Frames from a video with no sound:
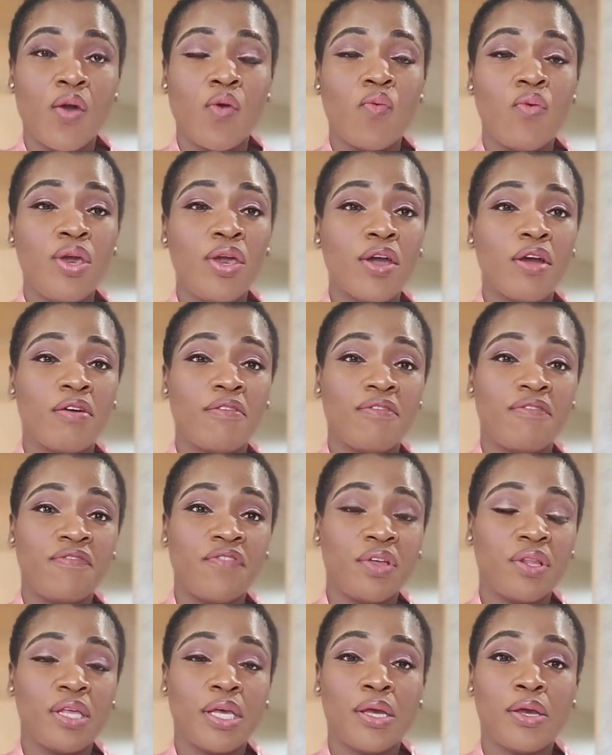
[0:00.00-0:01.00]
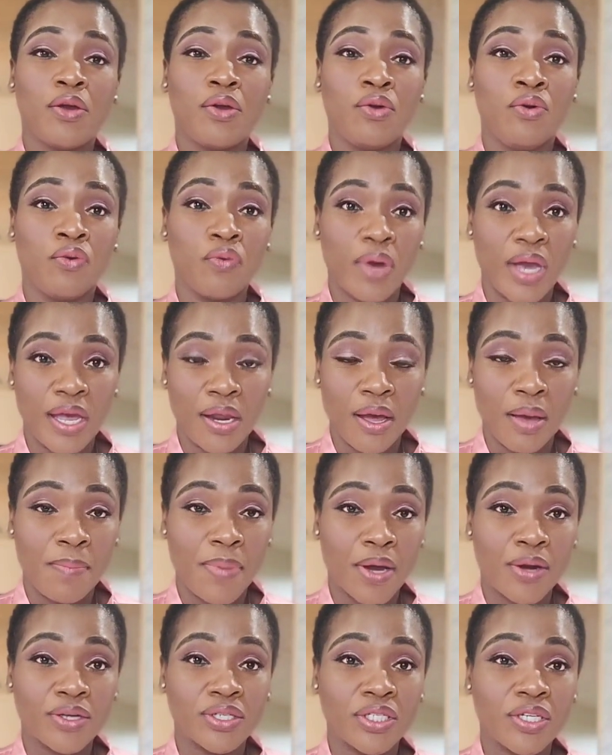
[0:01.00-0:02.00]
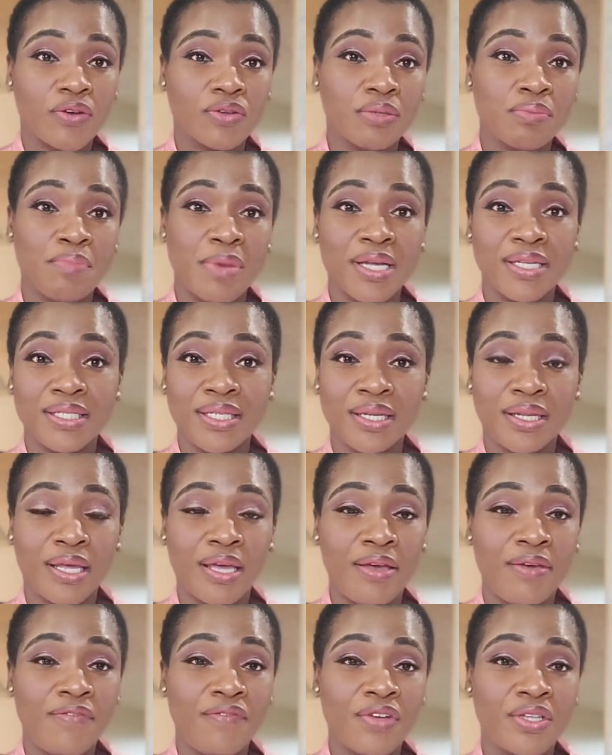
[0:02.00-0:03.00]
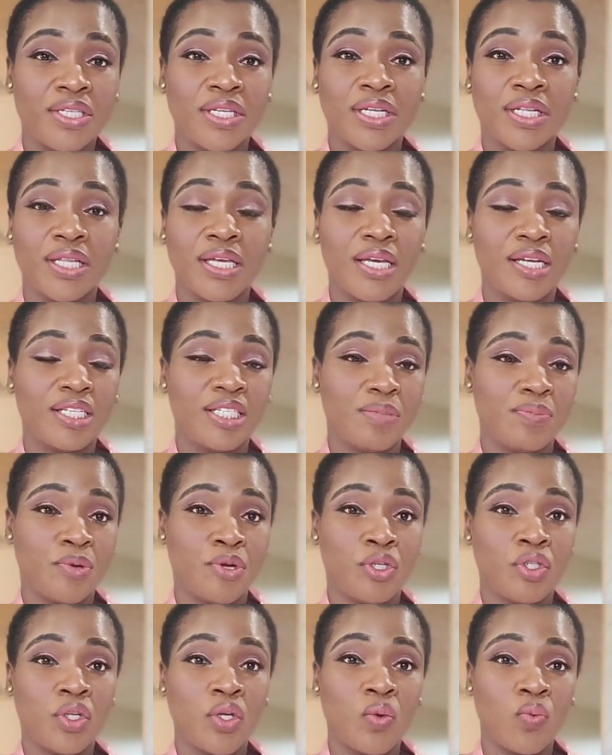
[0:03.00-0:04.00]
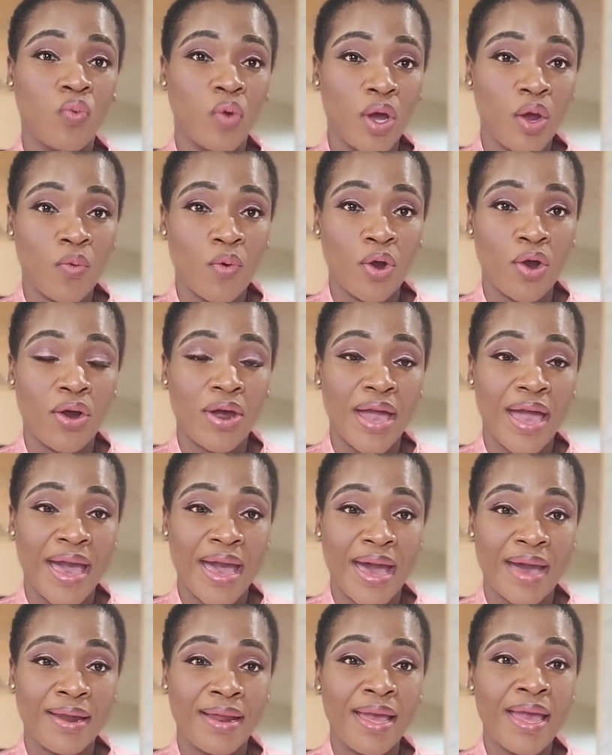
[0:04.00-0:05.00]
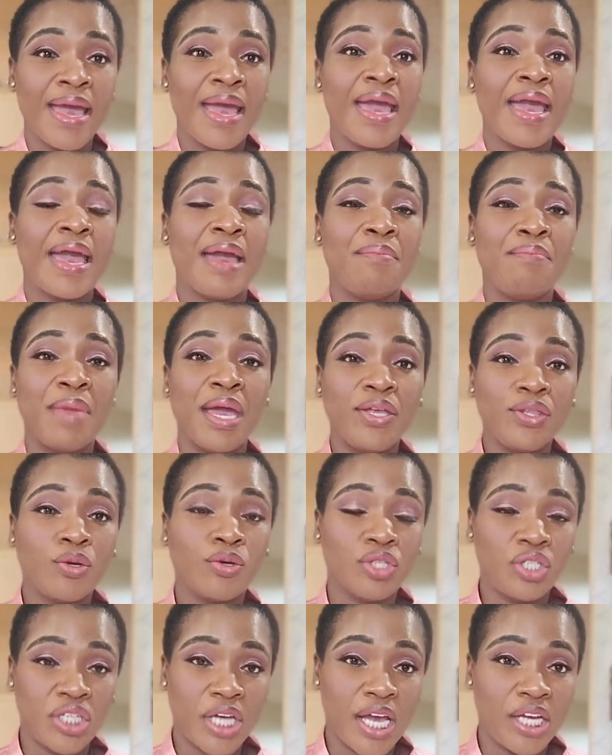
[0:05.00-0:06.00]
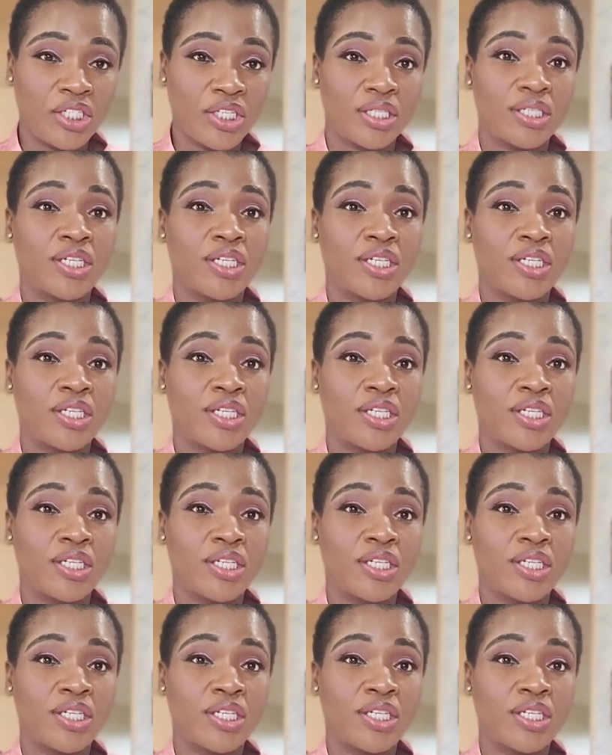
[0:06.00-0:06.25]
we are feeling great about ourselves mentally, physically, and spiritually where we're at, and make those changes.